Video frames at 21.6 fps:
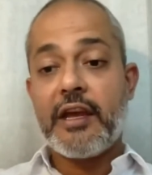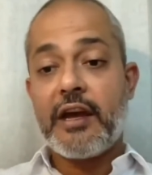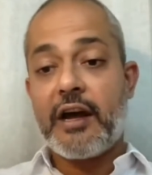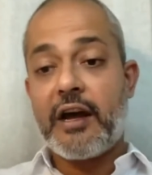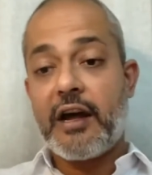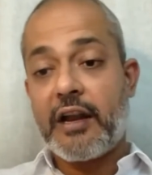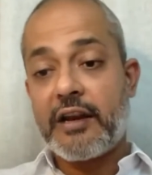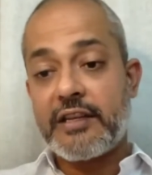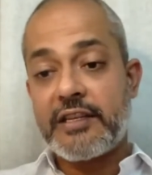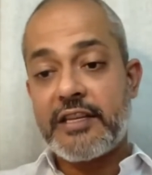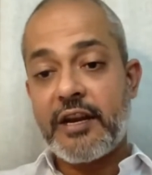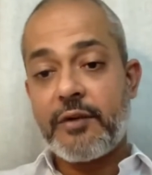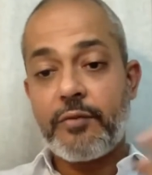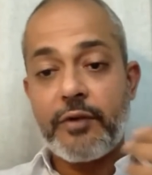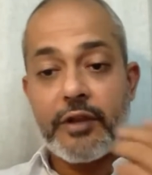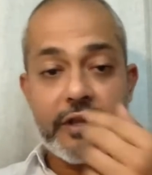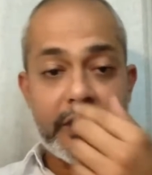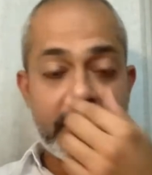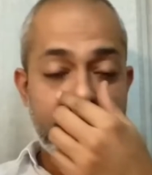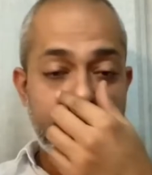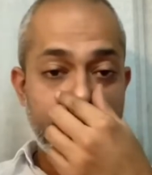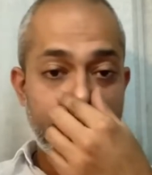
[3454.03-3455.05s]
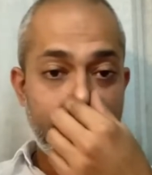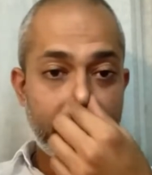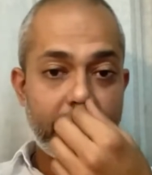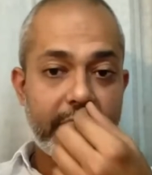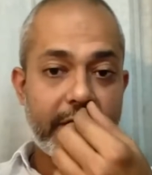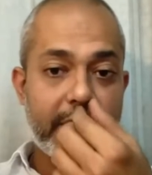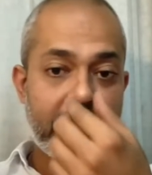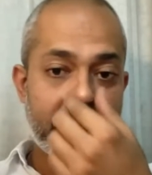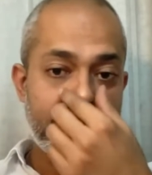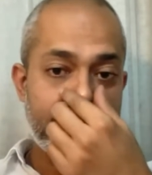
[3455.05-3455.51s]
Understand one thing,
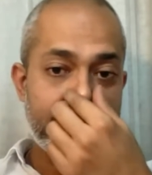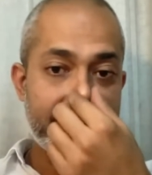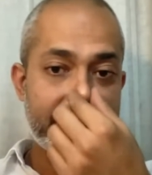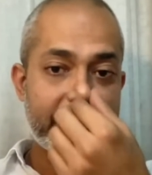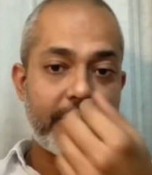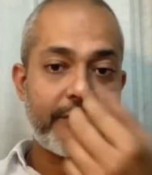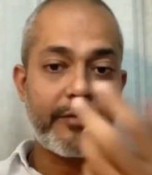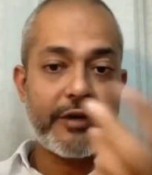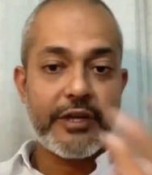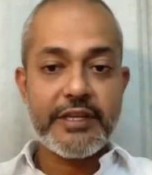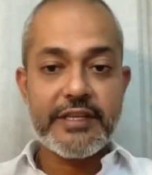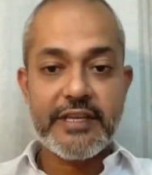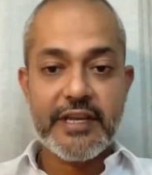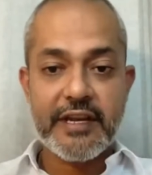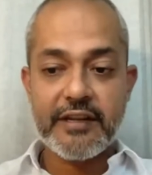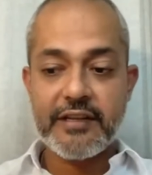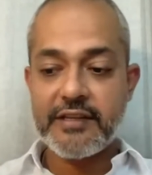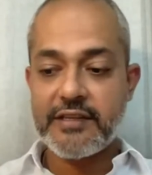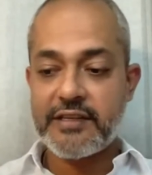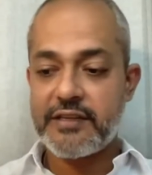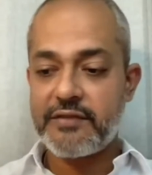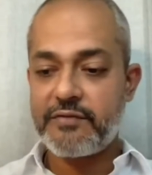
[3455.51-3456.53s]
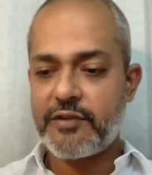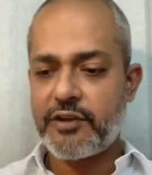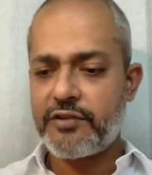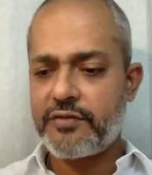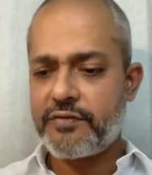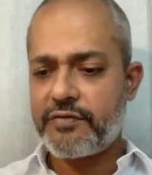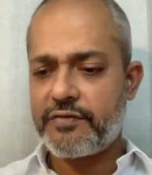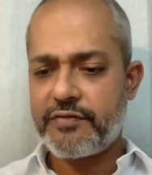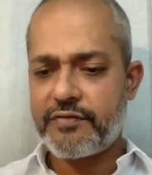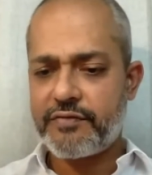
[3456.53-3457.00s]
when I think somebody said this in one
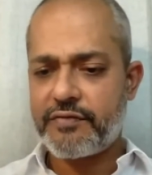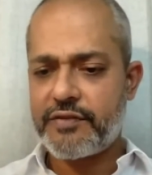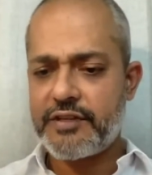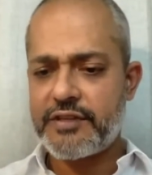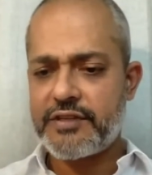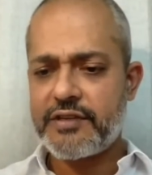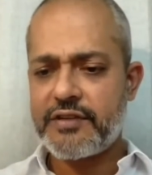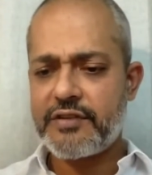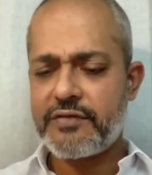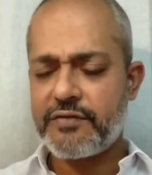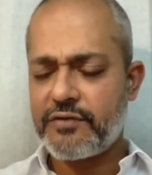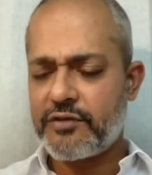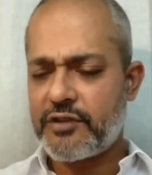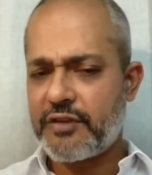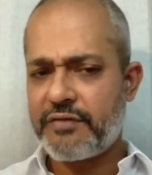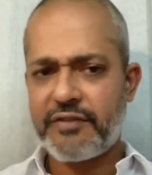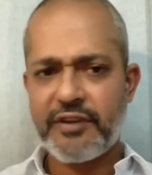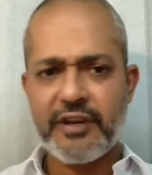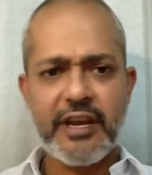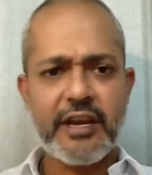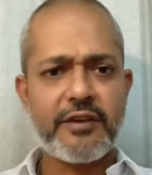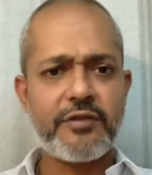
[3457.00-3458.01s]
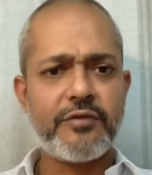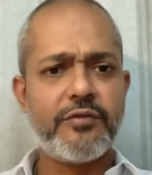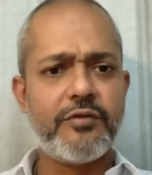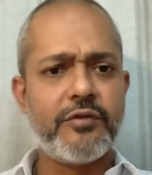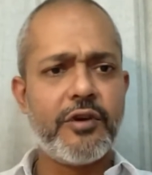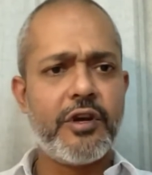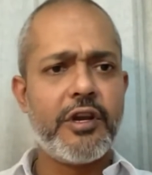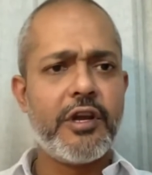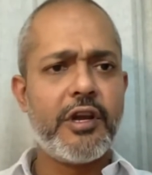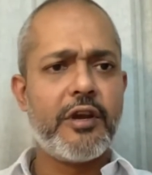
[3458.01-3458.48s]
of his interviews, I forget who,
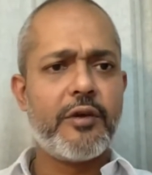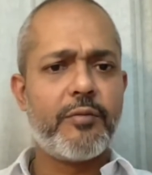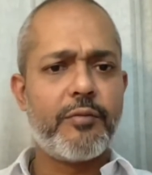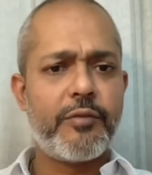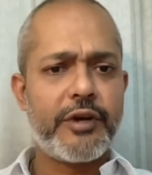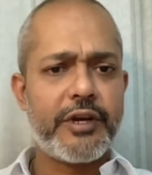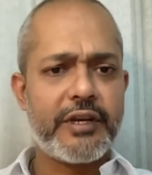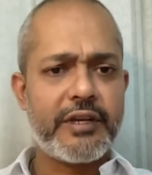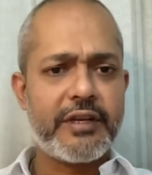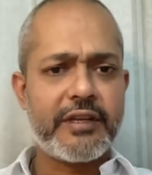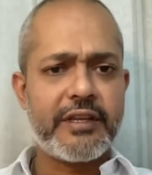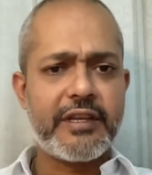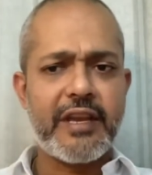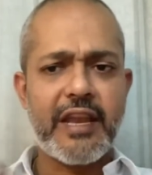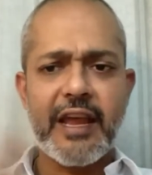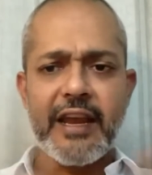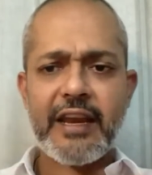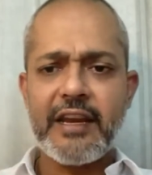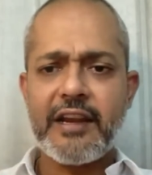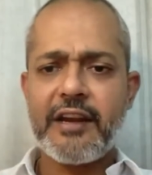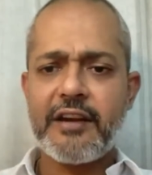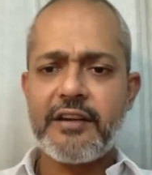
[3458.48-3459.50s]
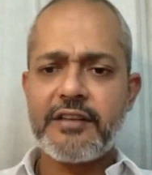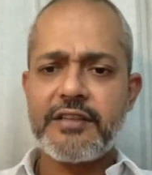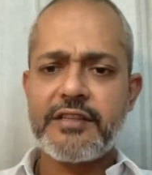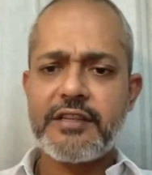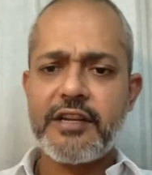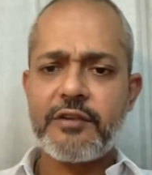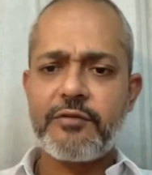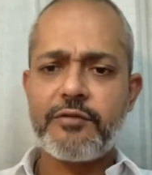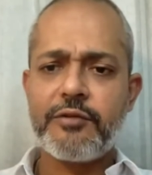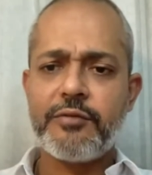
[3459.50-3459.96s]
but the line kind of
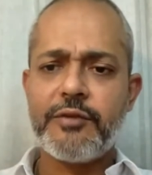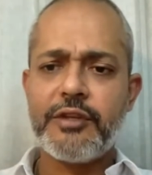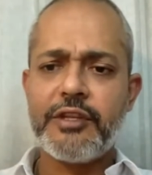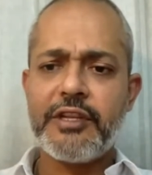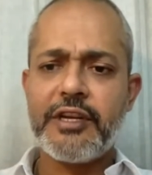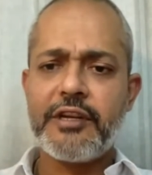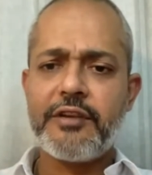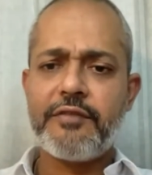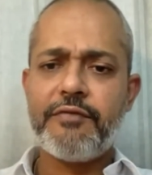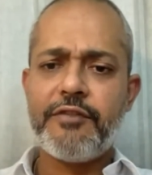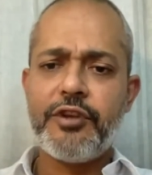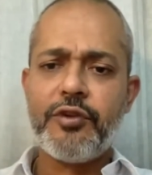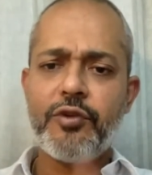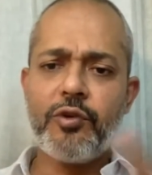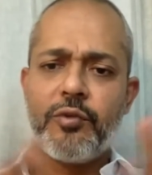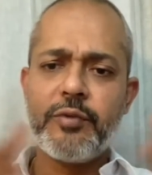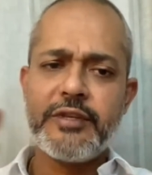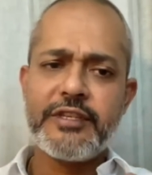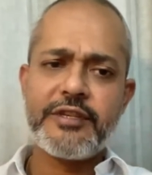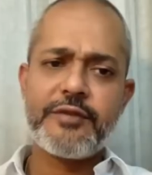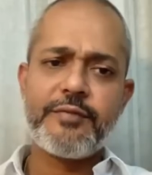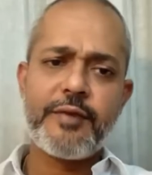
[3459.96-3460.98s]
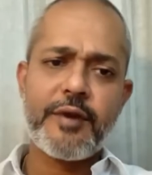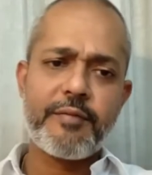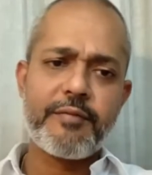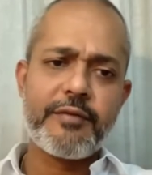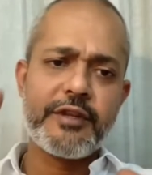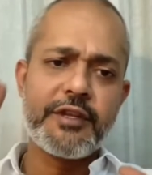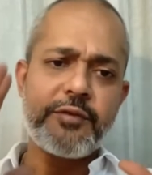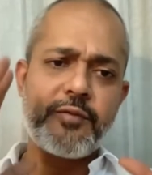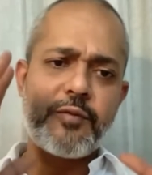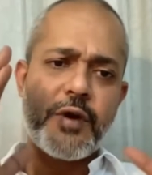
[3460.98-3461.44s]
stuck with me that we always
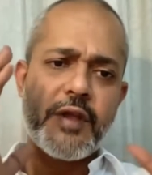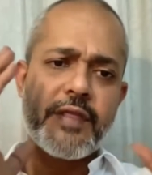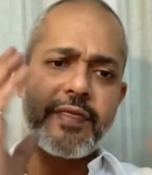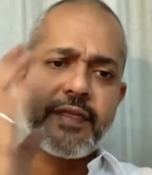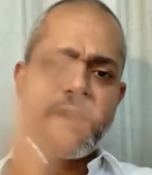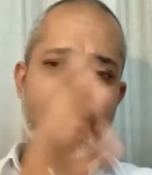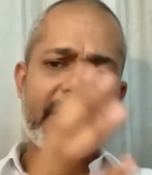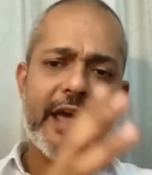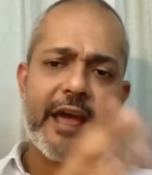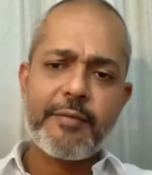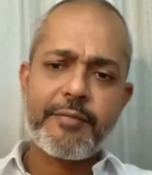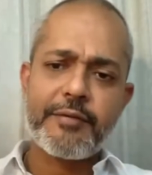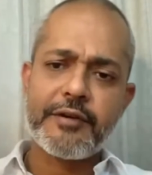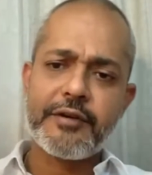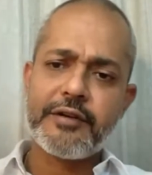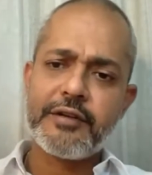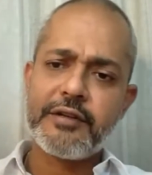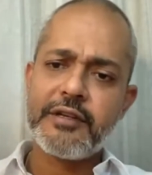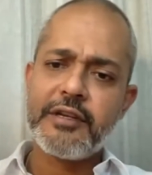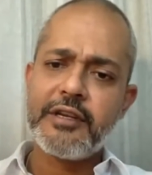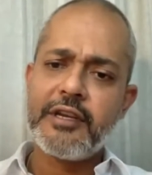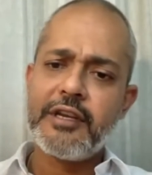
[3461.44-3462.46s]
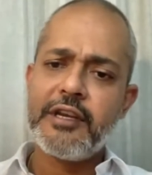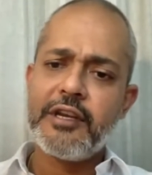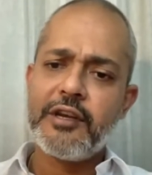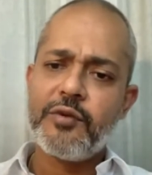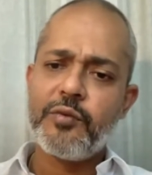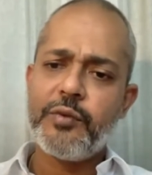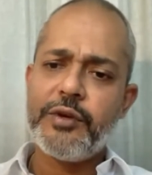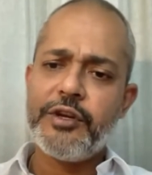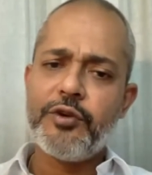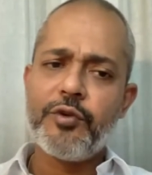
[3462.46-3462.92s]
remember the one that happened.
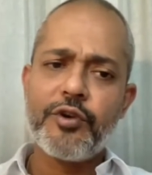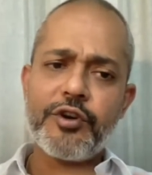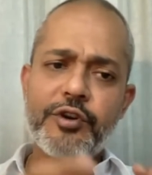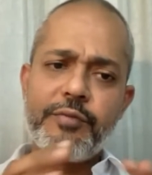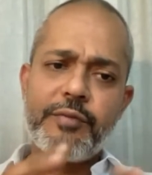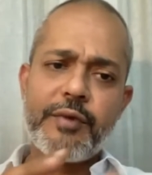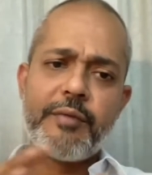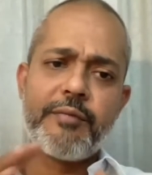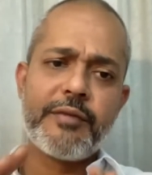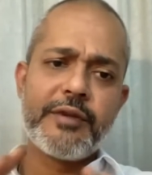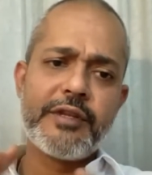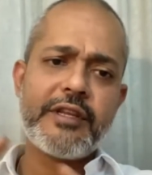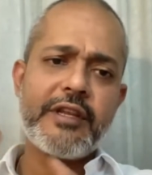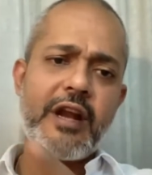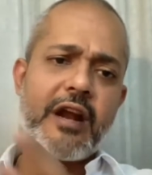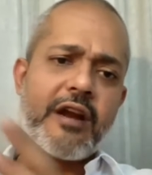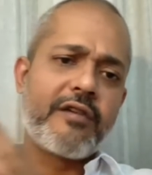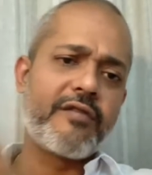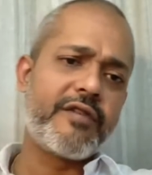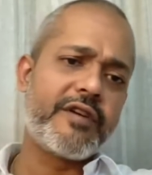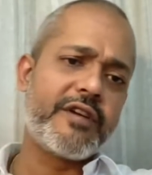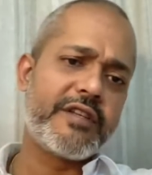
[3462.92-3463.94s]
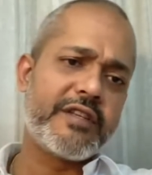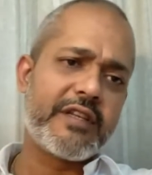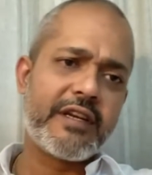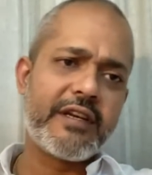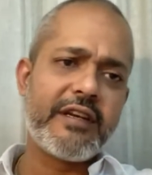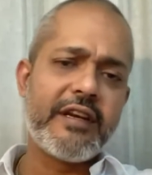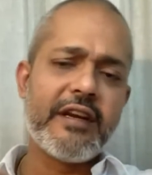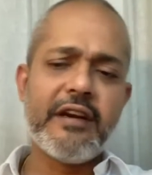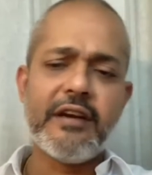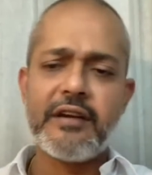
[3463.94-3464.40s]
We don't remember the hundreds
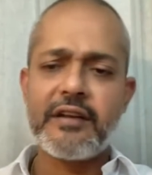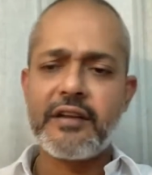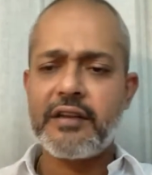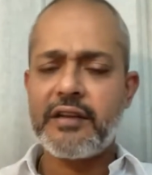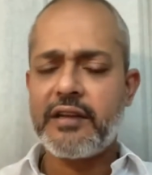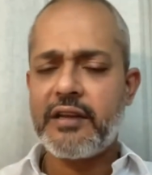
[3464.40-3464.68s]
that didn't.